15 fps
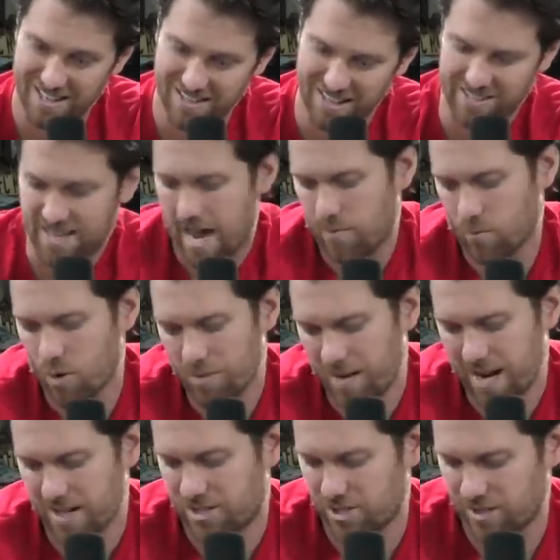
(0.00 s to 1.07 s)
like, that woman
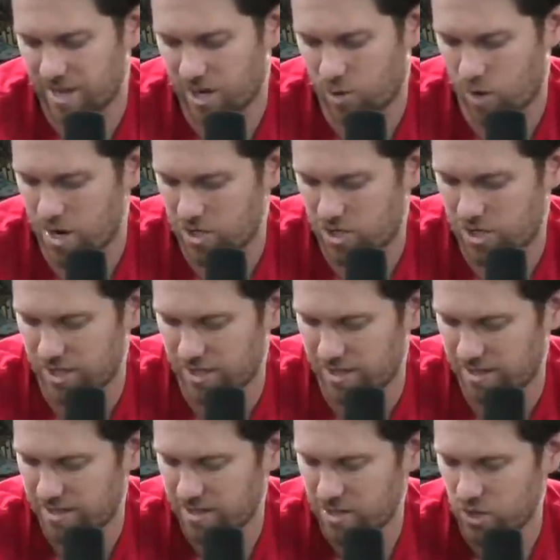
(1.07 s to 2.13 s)
answered that
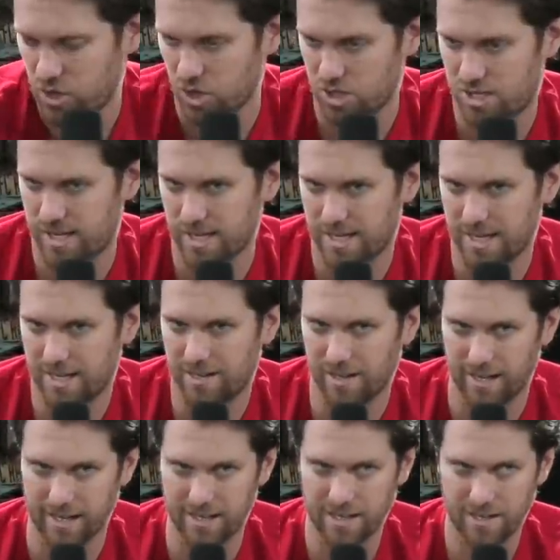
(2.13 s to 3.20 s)
question just thinking,
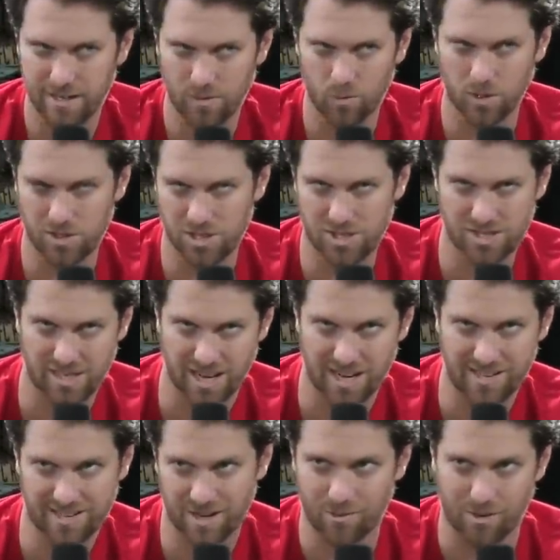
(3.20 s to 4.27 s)
like, what's a
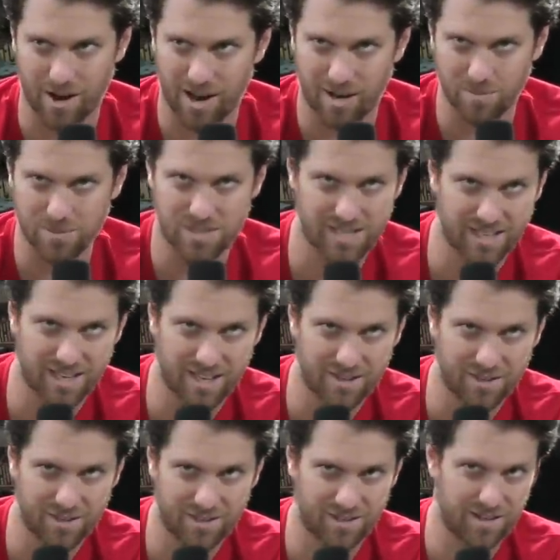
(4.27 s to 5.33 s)
state that rhymes
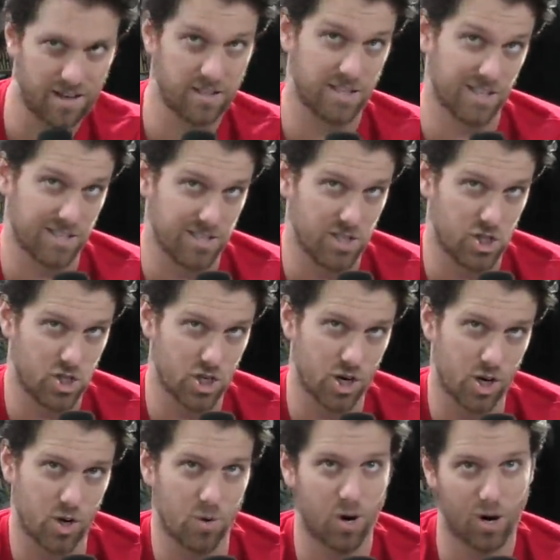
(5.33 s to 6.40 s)
together? Disney
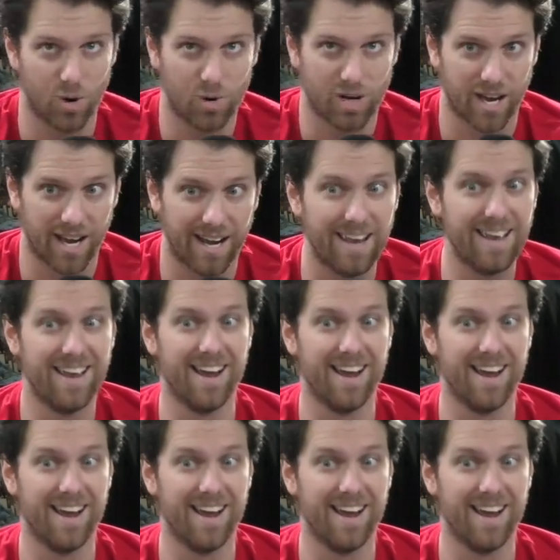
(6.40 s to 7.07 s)
show? Okay.